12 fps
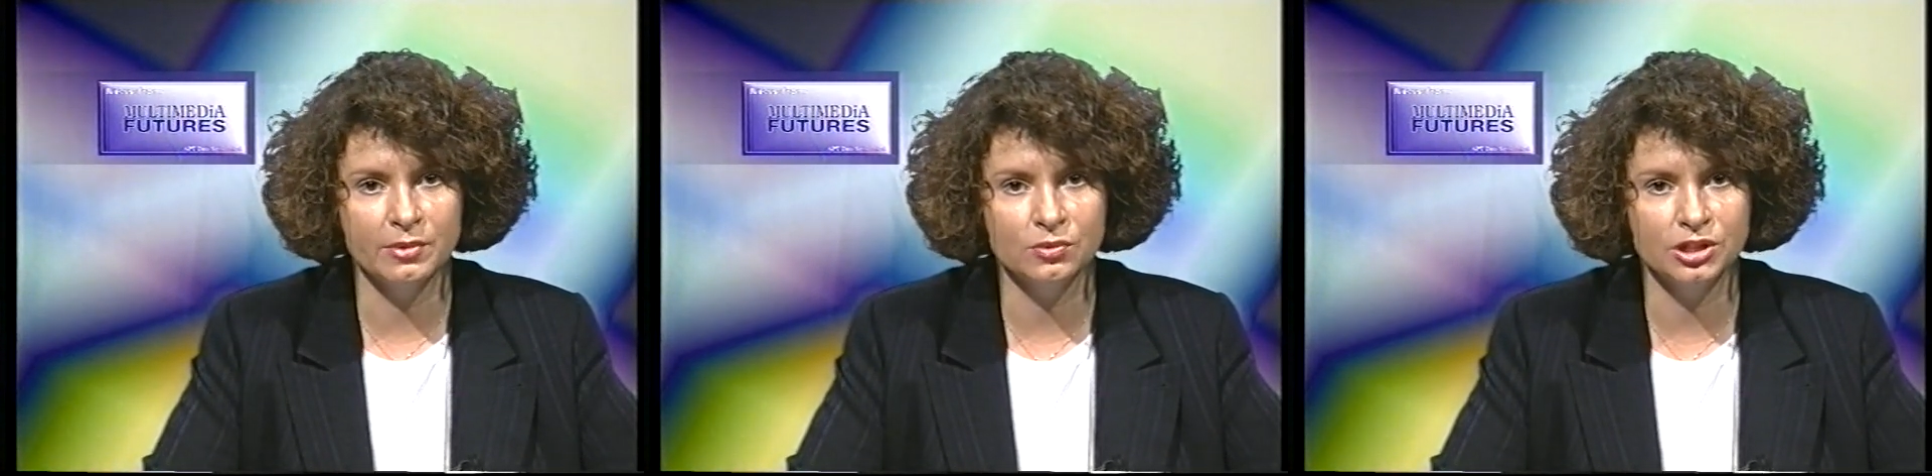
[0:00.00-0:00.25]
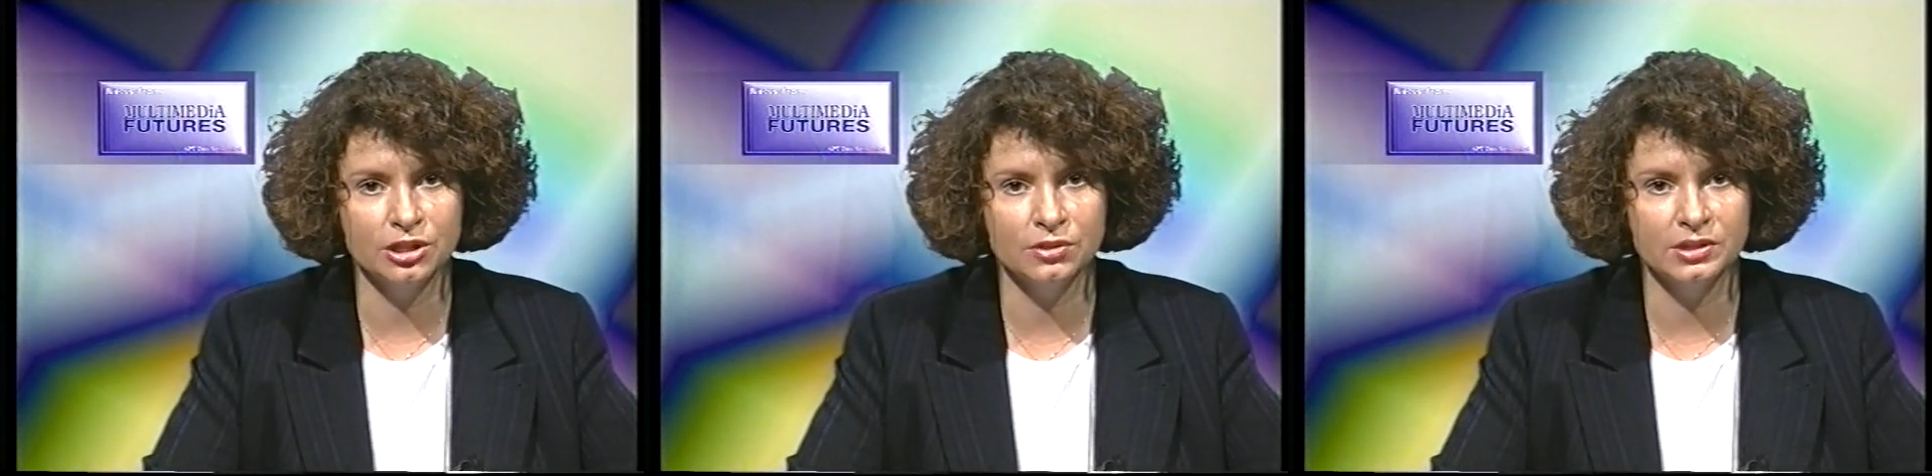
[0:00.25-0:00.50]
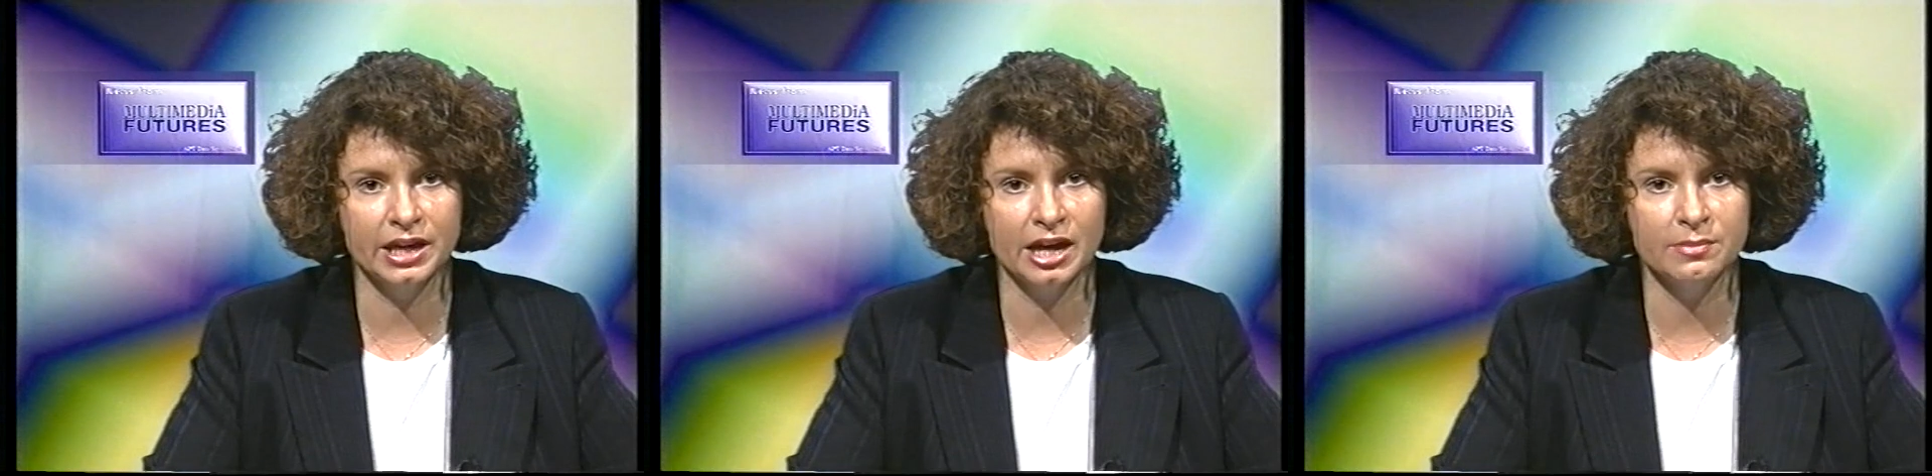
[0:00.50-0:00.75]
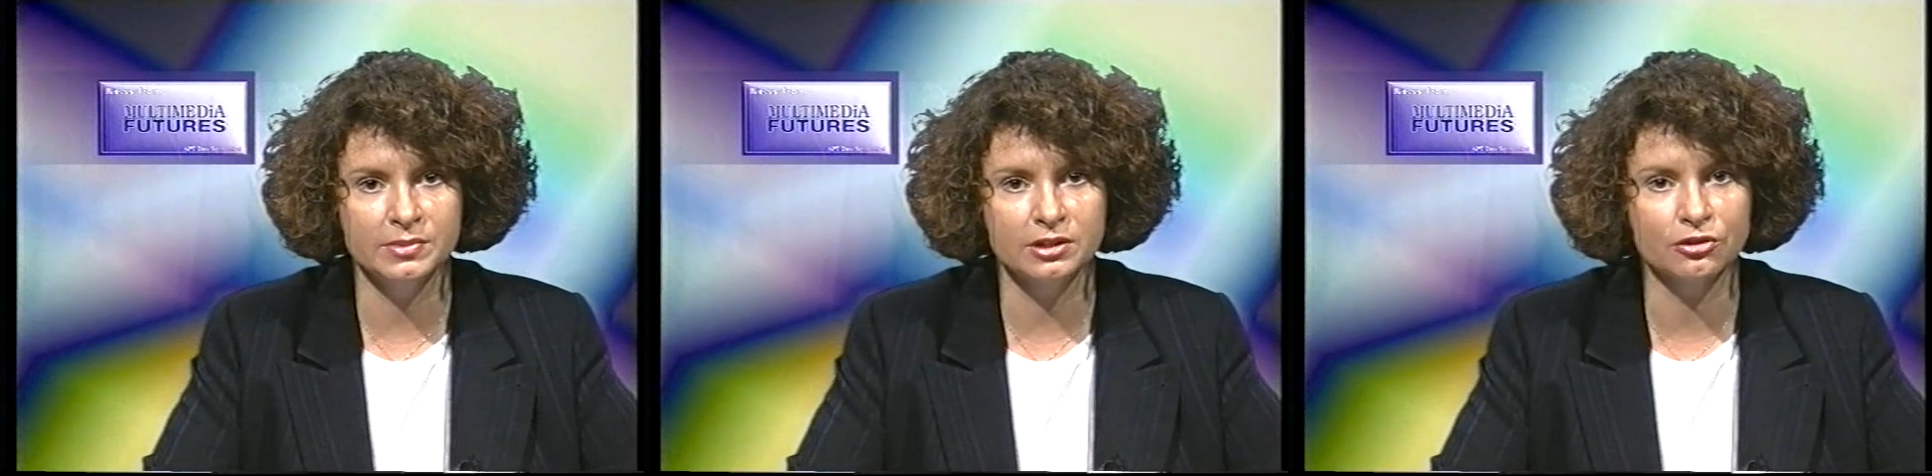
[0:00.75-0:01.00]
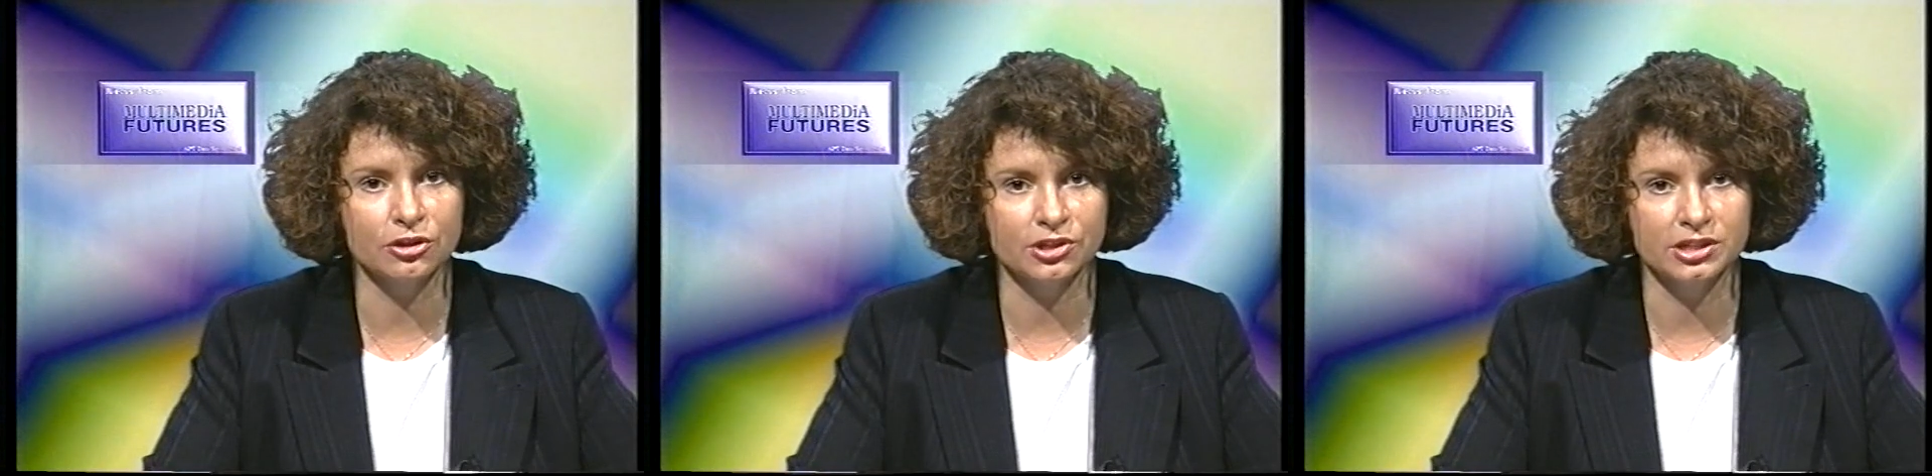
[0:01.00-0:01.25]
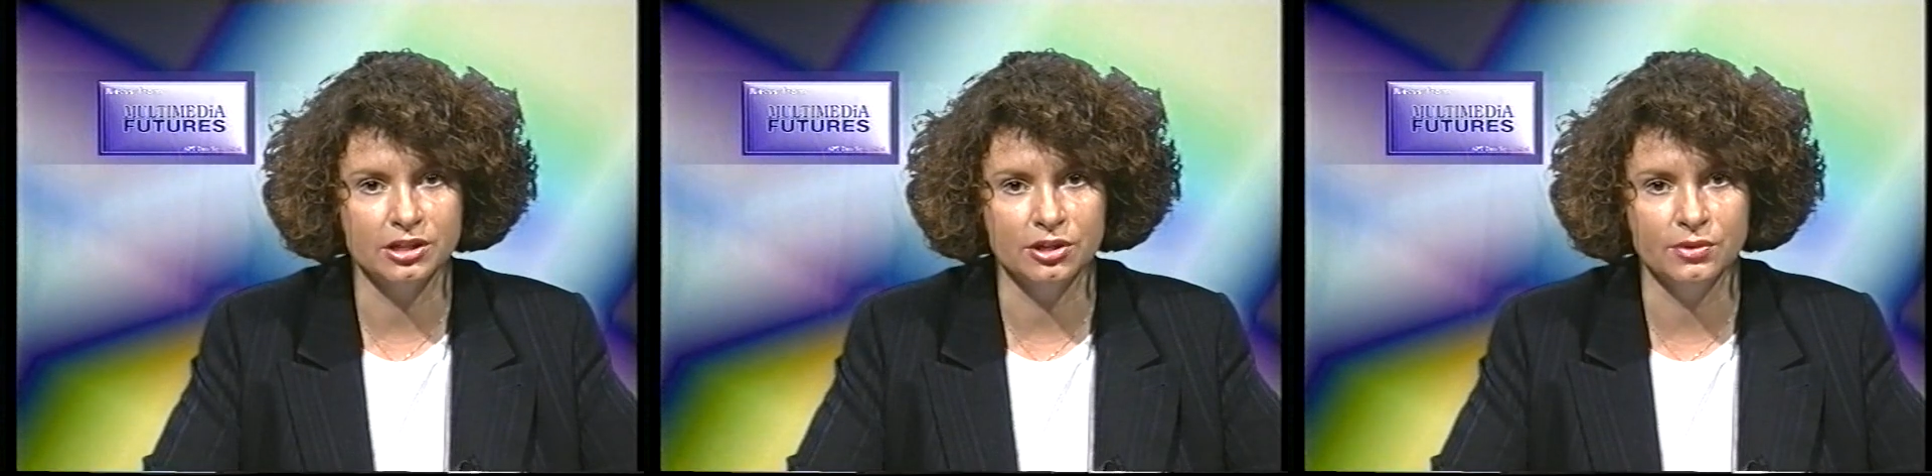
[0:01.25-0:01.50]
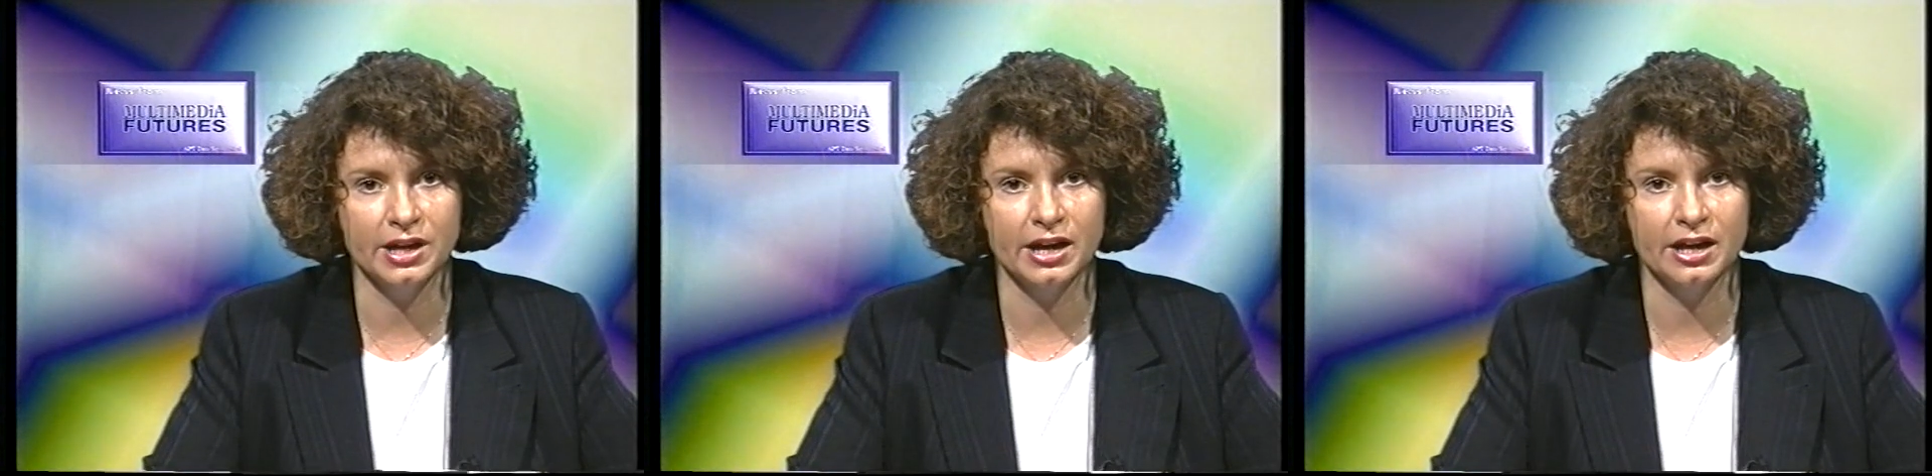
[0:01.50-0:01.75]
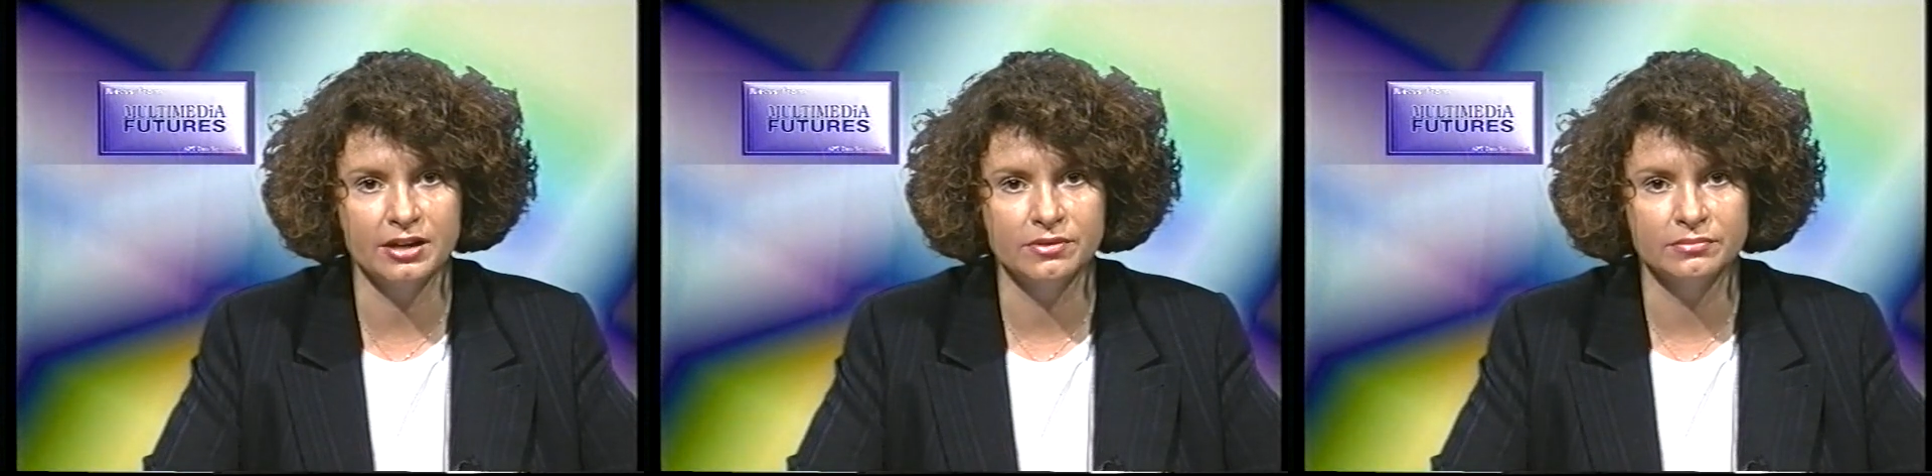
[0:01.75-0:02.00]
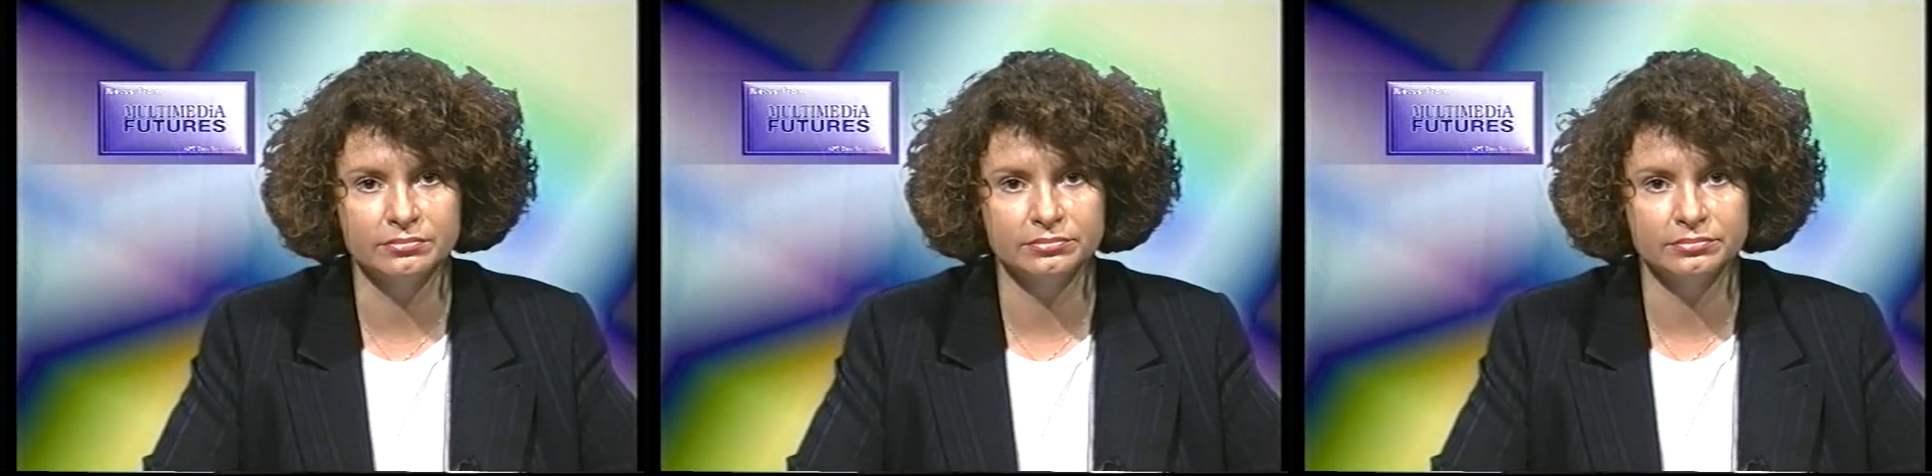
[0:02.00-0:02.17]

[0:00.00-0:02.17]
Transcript: multi-user games across the UK.